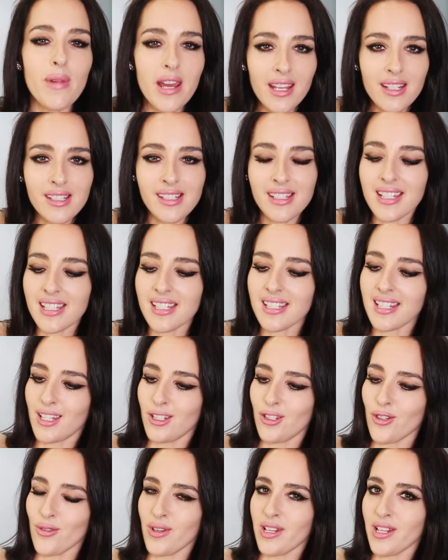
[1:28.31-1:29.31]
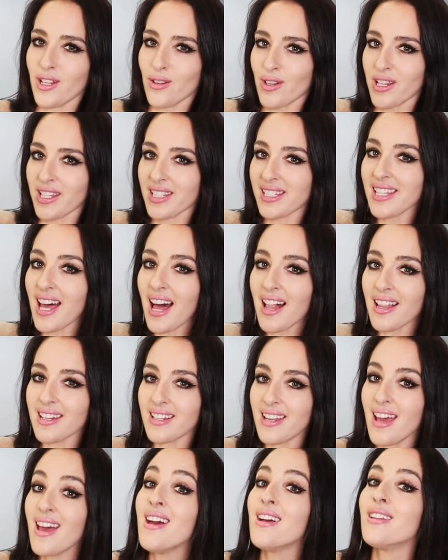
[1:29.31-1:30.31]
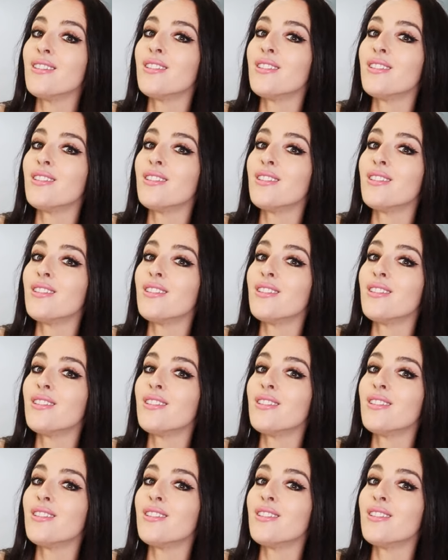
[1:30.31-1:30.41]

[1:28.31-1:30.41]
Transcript: makes the Santorini Greek salad